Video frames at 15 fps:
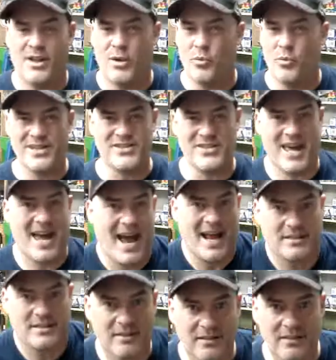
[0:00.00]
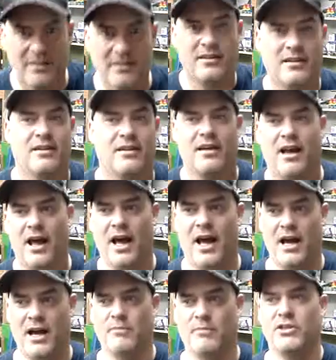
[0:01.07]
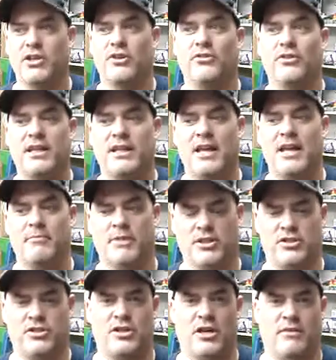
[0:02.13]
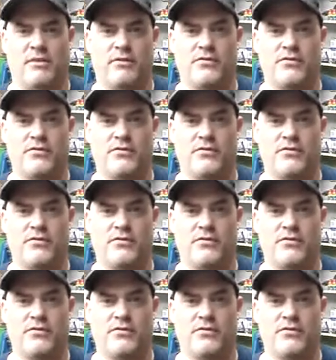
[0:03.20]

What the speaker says: What is that? You don't need that much stuff.